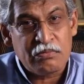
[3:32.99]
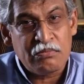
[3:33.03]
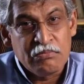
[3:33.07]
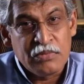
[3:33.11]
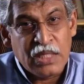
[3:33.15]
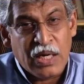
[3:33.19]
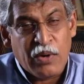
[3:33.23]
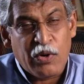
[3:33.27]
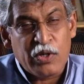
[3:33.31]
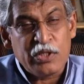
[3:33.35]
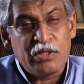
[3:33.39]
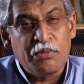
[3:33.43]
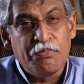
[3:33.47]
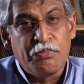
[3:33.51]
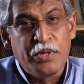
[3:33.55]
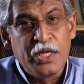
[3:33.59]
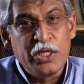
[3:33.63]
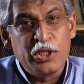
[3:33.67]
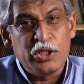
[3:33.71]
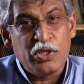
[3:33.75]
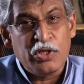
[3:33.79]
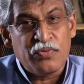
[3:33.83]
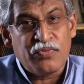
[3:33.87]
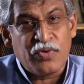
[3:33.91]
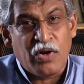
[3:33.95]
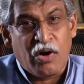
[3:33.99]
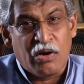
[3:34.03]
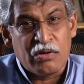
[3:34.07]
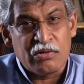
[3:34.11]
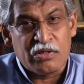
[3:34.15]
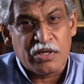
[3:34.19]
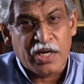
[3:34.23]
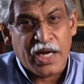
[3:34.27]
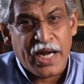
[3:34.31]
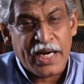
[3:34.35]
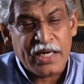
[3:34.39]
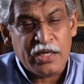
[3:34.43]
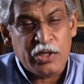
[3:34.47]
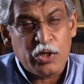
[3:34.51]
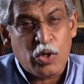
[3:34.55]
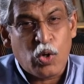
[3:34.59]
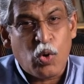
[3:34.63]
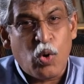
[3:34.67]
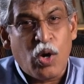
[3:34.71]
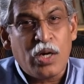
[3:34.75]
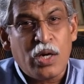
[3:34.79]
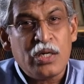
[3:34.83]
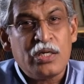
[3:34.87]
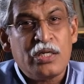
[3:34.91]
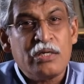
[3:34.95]
There was a breach of contract. Your
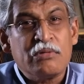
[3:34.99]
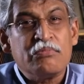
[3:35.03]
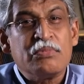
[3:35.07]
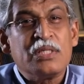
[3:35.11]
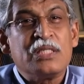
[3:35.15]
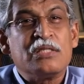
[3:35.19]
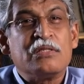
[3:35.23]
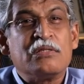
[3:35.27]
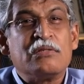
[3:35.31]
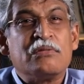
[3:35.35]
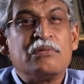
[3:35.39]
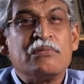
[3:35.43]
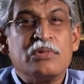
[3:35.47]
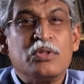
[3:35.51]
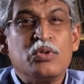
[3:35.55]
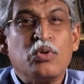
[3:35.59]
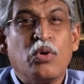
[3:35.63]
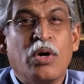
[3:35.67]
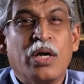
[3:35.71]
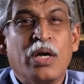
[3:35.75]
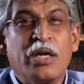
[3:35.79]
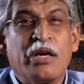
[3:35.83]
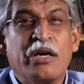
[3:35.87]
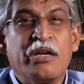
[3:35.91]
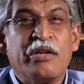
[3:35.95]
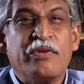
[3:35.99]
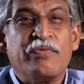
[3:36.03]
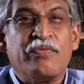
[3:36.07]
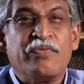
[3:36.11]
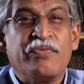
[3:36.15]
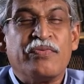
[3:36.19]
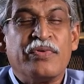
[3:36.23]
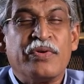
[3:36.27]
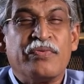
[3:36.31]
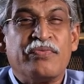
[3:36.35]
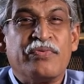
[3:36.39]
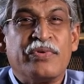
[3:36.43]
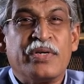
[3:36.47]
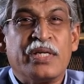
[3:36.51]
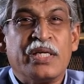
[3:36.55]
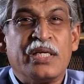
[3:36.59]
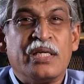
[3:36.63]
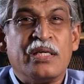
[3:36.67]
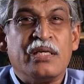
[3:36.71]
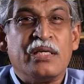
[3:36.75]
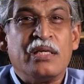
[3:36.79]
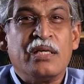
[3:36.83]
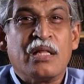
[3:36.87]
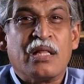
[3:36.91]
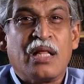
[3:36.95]
quantum is
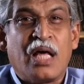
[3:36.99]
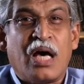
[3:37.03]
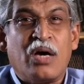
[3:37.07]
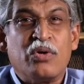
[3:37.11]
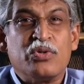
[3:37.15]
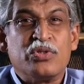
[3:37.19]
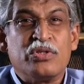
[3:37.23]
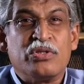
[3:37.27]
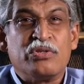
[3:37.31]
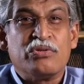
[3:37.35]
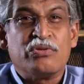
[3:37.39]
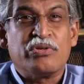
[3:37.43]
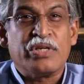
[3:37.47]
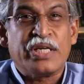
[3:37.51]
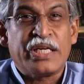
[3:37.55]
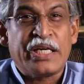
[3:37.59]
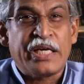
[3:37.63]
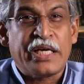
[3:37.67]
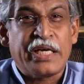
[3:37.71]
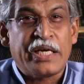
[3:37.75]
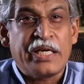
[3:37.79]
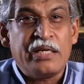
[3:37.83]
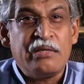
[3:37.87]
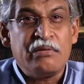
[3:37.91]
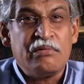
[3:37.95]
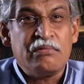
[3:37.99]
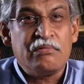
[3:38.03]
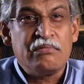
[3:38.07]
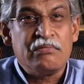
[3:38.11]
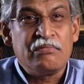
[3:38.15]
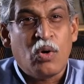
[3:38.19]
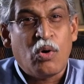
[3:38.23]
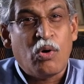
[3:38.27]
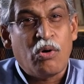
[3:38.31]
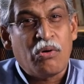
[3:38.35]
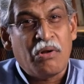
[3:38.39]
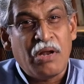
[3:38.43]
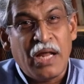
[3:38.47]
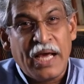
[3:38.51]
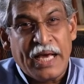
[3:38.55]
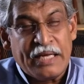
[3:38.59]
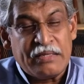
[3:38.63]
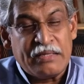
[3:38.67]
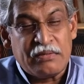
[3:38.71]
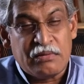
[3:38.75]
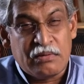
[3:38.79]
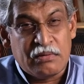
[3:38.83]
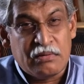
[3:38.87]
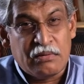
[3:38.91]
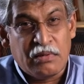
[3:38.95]
250,000 ringgit or
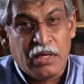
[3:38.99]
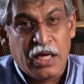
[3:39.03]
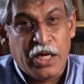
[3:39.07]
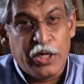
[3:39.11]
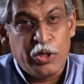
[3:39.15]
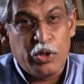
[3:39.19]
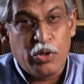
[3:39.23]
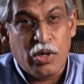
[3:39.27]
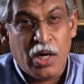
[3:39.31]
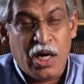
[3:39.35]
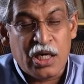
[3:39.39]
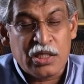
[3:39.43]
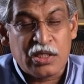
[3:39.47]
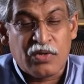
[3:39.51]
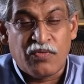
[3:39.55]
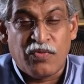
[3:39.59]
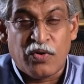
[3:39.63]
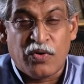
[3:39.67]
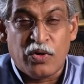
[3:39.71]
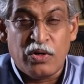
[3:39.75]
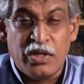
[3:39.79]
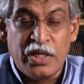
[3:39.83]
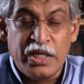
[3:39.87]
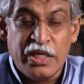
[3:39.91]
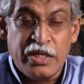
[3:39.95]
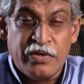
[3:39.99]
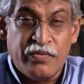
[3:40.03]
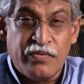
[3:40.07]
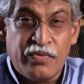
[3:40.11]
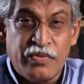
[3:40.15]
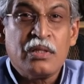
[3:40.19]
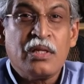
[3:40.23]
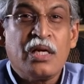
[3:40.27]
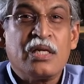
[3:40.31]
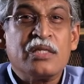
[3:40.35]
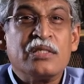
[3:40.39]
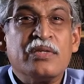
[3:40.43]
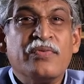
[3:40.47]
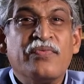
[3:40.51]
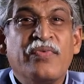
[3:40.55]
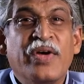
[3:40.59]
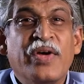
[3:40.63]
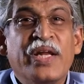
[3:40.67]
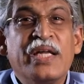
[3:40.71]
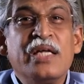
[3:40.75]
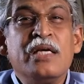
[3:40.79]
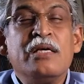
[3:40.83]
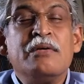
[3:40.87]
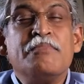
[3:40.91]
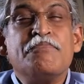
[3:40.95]
less, and you ask for leave. There is a
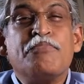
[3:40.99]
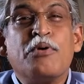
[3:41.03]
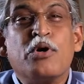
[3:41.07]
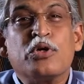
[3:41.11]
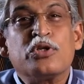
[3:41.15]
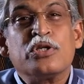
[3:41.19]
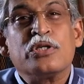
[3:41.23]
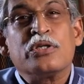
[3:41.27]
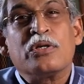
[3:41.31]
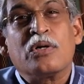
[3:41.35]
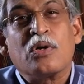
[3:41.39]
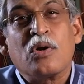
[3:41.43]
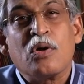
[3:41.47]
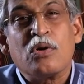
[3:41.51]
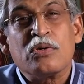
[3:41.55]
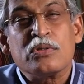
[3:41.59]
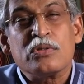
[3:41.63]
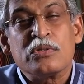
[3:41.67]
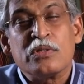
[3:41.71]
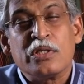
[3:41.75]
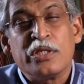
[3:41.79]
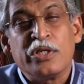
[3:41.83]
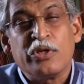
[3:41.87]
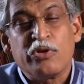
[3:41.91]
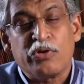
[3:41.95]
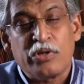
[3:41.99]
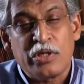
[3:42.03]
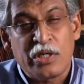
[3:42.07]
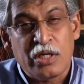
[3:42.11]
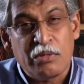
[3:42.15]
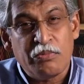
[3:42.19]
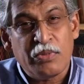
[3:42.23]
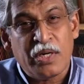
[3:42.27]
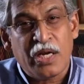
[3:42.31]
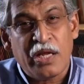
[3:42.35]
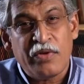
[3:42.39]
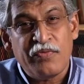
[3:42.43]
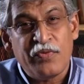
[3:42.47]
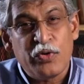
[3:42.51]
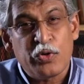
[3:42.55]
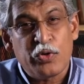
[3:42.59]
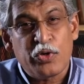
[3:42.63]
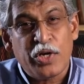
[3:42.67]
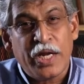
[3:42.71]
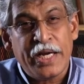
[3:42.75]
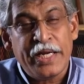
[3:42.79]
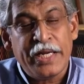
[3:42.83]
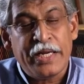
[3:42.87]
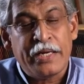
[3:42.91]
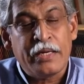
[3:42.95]
very important clause in your agreement. Have you
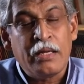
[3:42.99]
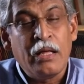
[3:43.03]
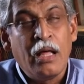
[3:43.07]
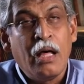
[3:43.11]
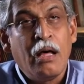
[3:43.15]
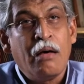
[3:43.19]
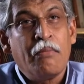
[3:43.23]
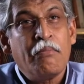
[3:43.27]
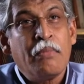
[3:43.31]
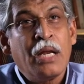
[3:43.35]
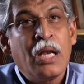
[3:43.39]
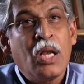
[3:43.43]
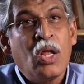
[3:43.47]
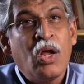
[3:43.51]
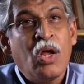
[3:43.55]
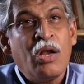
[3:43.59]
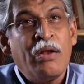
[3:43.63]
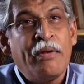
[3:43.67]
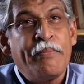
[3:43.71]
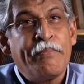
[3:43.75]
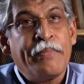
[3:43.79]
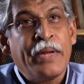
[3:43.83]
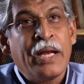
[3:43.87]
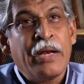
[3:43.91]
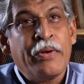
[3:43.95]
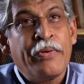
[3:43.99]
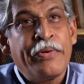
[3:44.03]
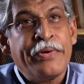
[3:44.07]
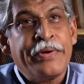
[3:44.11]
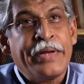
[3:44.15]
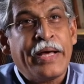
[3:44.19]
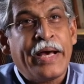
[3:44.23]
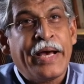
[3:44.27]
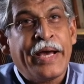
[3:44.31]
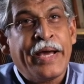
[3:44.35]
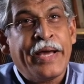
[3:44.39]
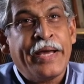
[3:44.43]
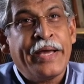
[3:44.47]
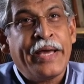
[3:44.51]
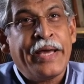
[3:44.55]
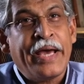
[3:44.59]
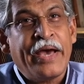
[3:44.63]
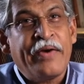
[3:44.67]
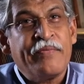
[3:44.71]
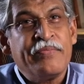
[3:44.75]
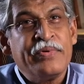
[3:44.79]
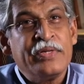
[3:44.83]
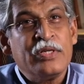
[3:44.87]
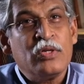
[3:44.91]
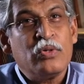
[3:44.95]
read it? My lord, I
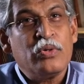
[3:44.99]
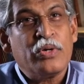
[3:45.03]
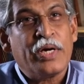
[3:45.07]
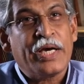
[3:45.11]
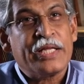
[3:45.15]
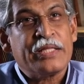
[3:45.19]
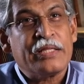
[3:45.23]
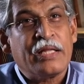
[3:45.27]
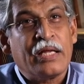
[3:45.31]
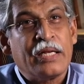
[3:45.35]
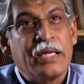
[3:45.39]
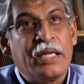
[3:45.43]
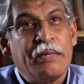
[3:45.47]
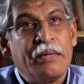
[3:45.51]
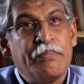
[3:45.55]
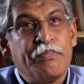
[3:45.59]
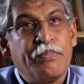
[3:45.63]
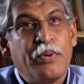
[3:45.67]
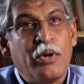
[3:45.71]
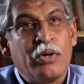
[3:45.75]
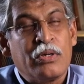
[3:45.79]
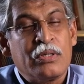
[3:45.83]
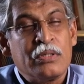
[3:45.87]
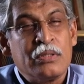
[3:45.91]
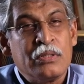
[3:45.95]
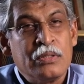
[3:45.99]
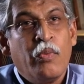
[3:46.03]
haven't looked at the report.